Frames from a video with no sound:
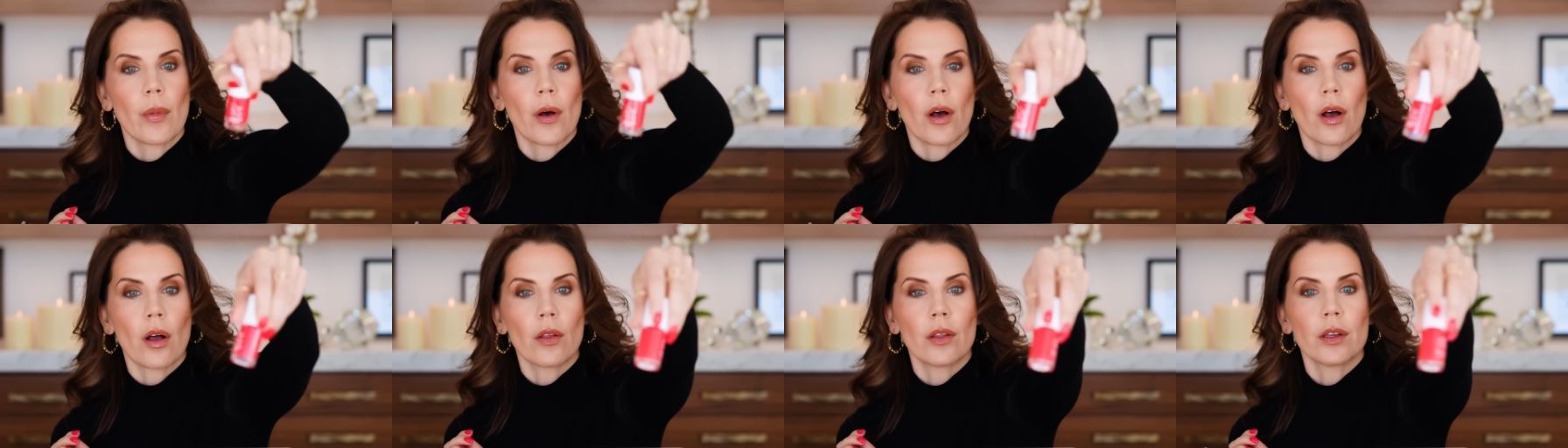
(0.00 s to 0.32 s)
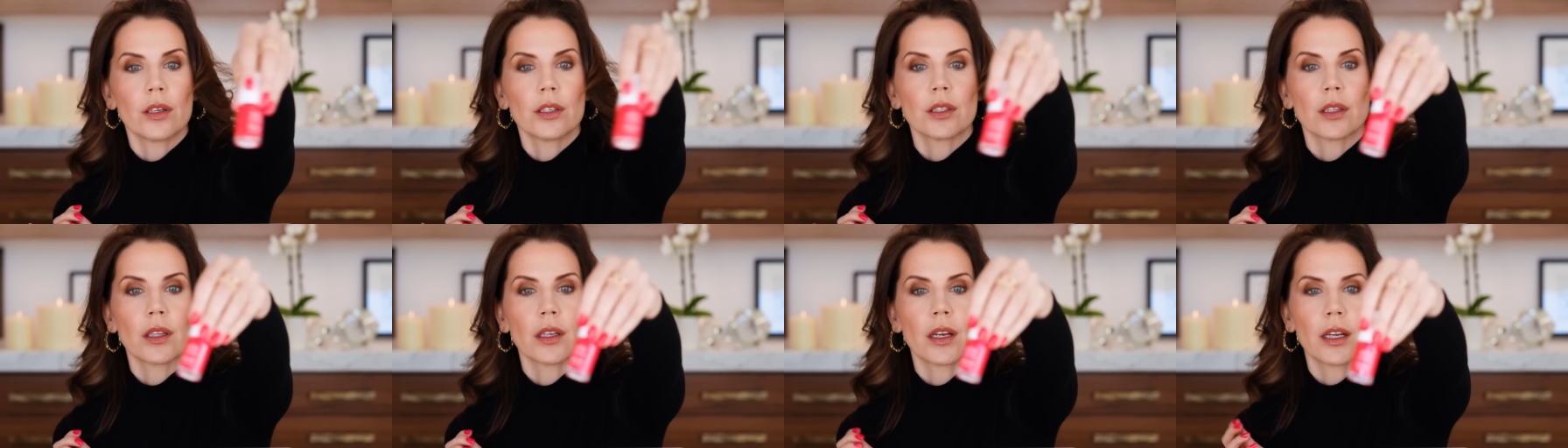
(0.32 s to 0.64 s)

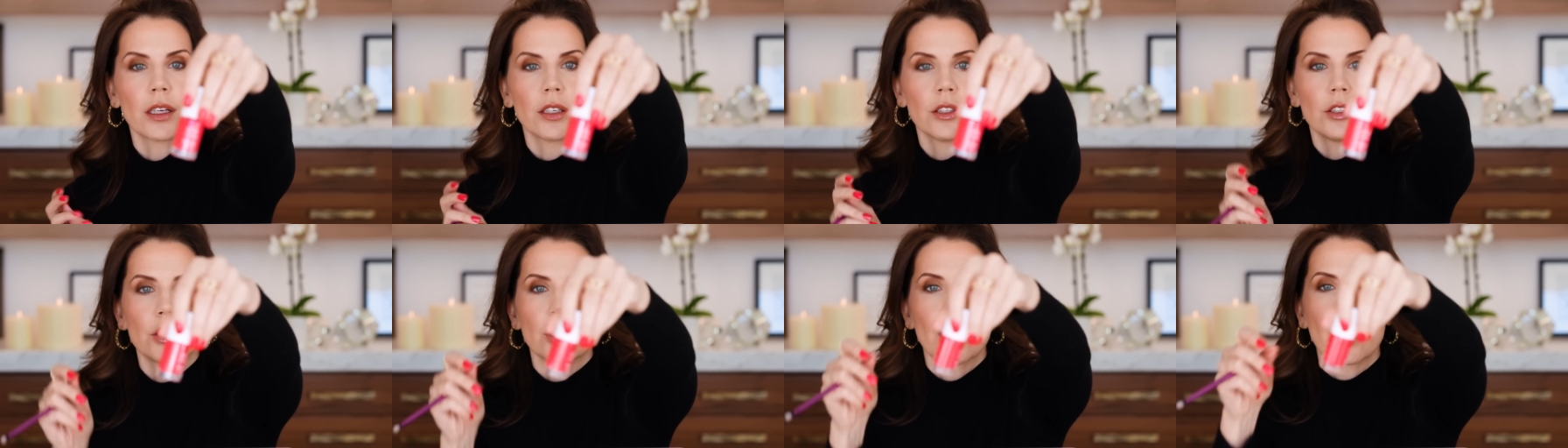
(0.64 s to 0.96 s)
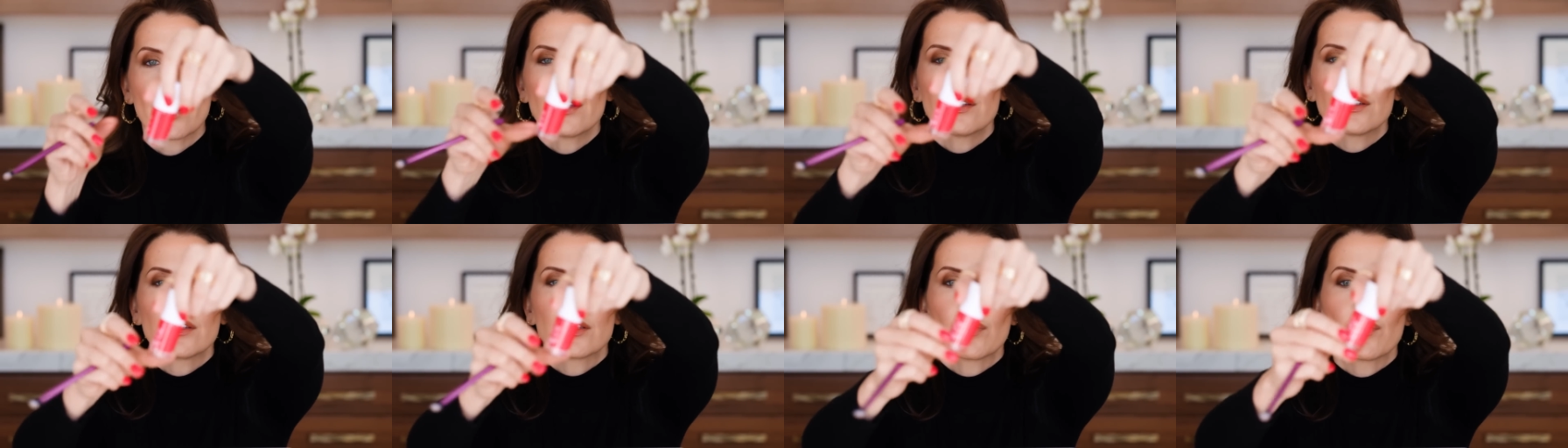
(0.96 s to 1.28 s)
polish that I
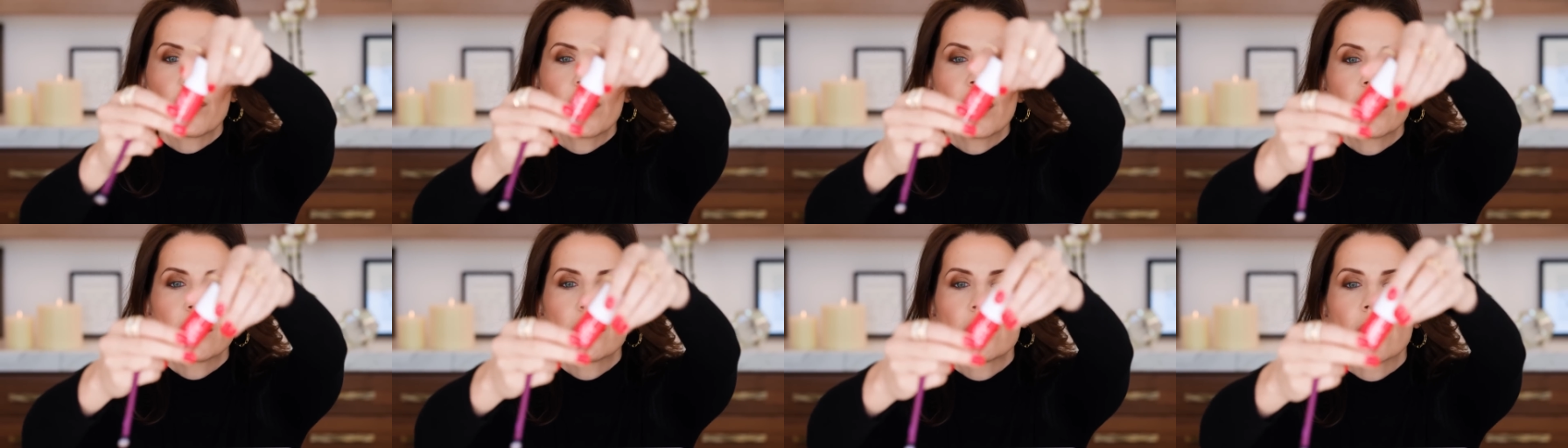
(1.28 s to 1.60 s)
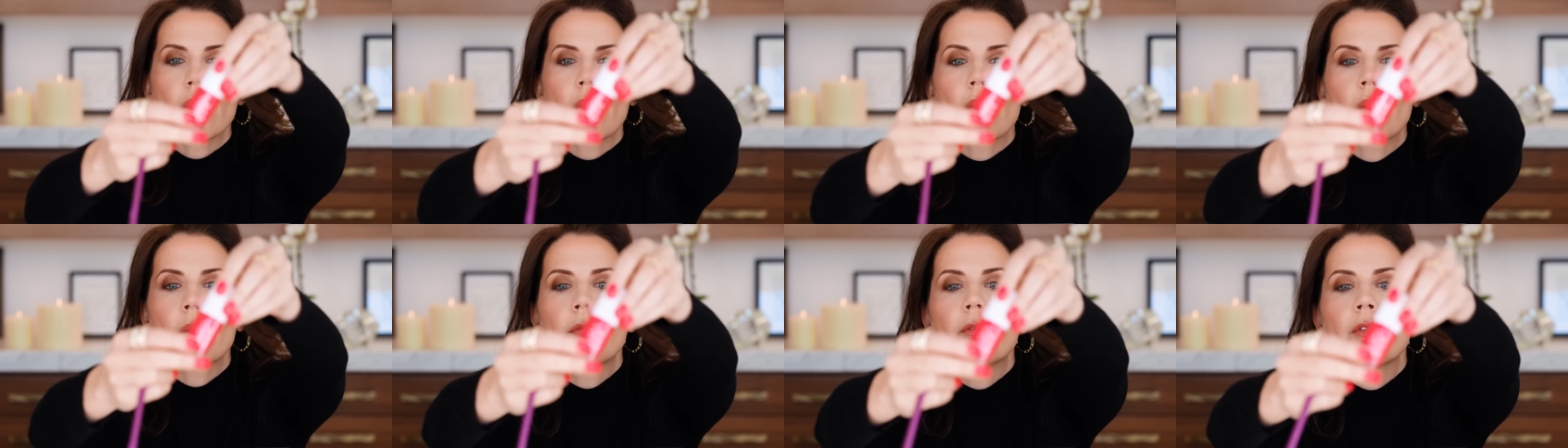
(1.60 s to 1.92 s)
just picked
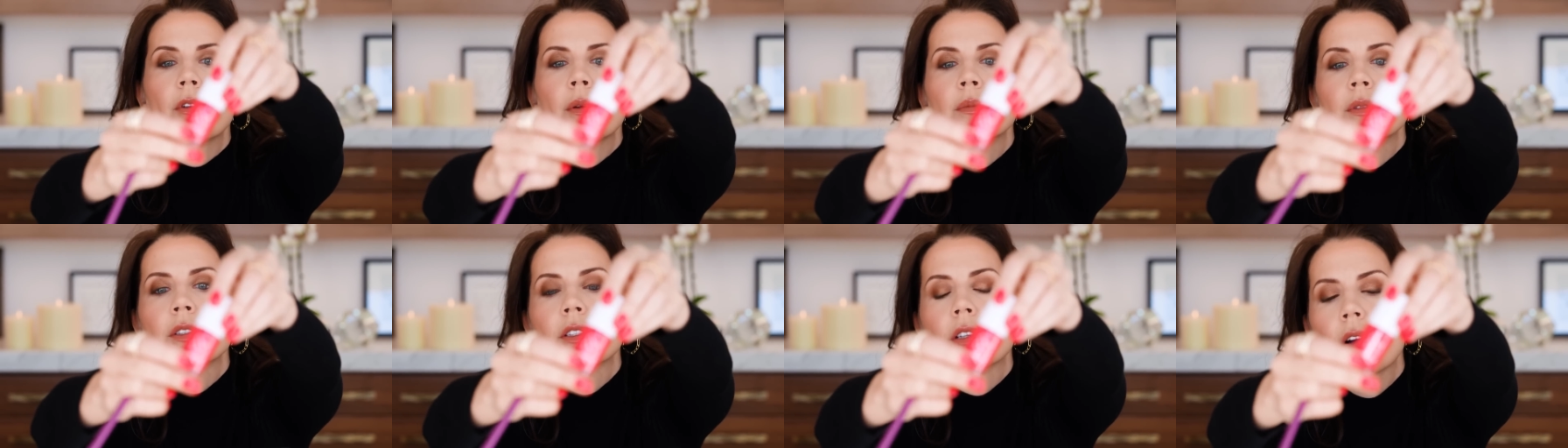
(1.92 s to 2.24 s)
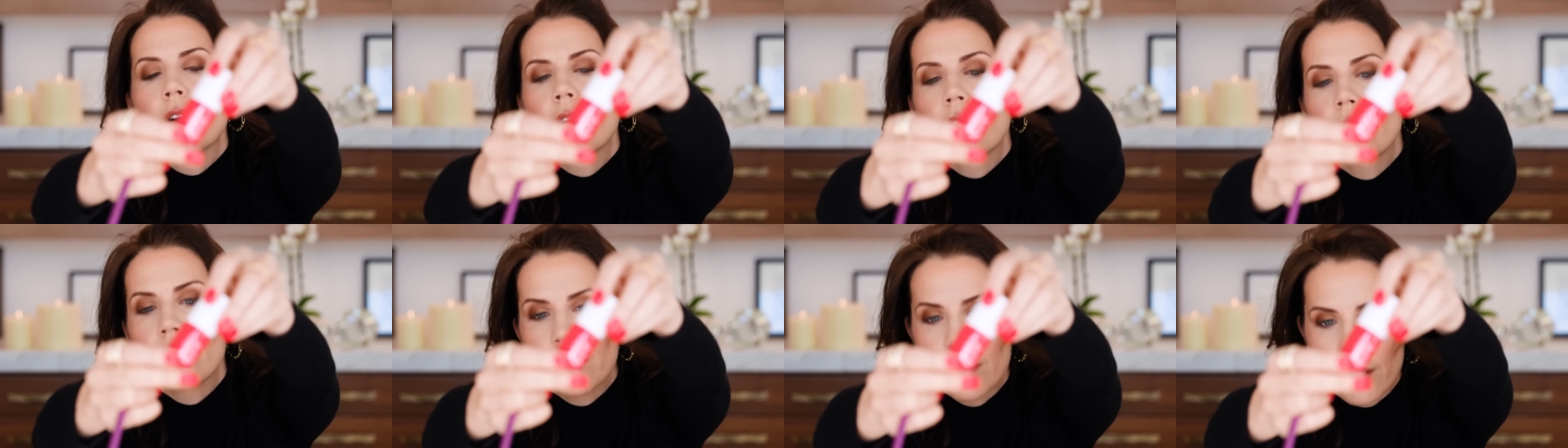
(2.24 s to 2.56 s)
up from
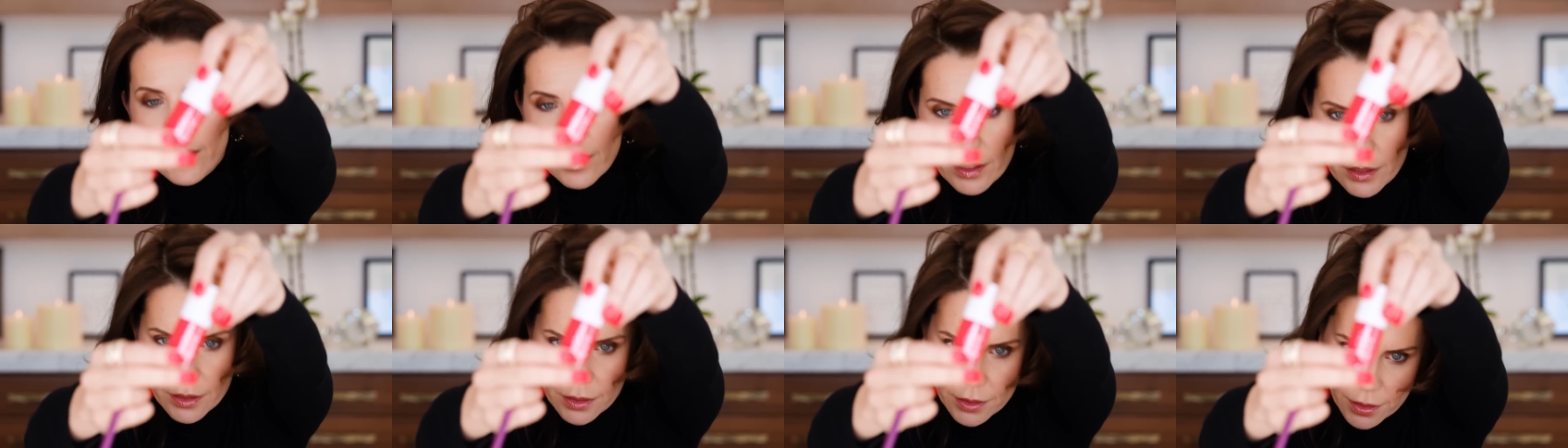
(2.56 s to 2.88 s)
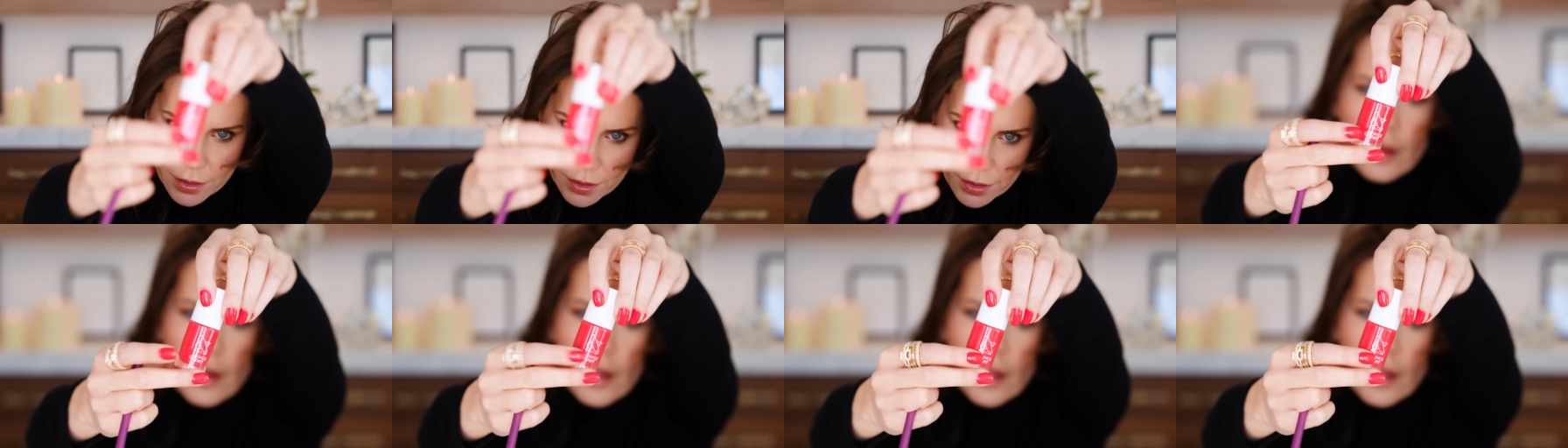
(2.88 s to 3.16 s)
Target.